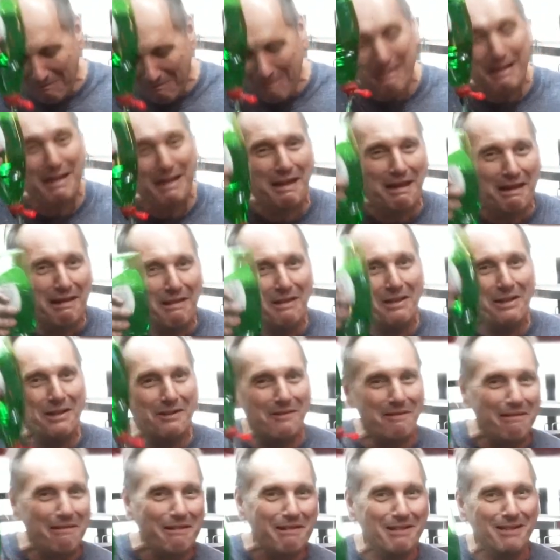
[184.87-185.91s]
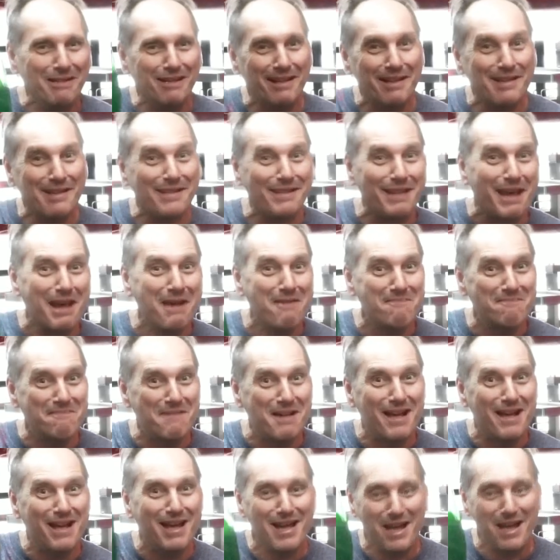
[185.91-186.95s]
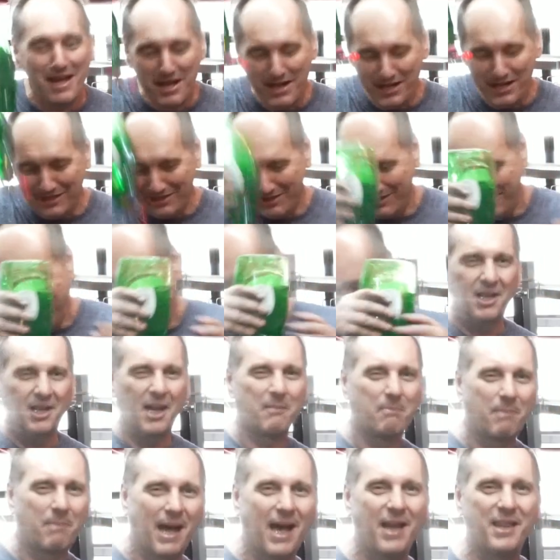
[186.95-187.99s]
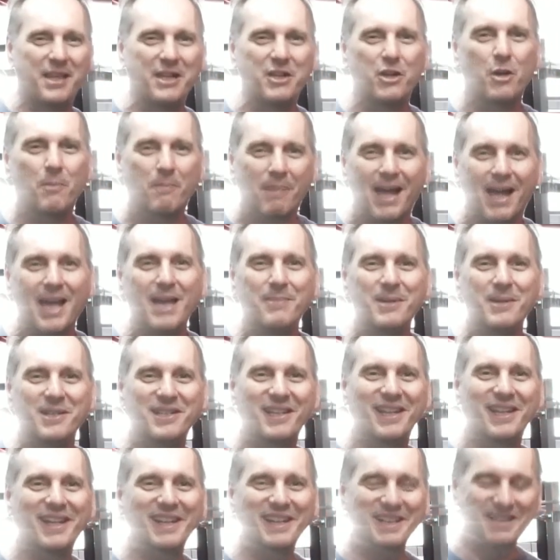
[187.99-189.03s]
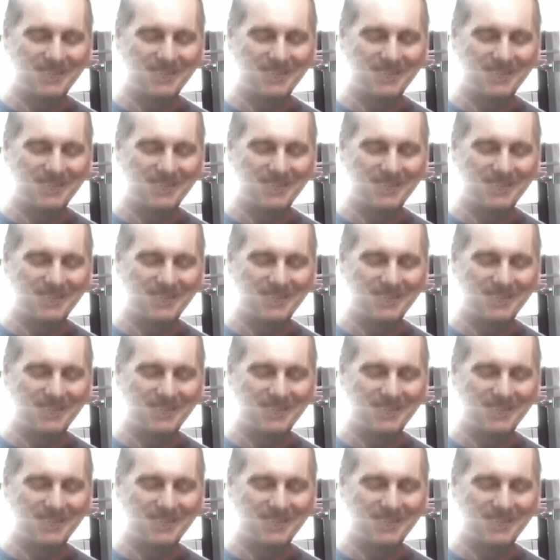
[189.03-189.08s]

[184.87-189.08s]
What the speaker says: What are you doing? There's so much. Like bathing your babies, eh?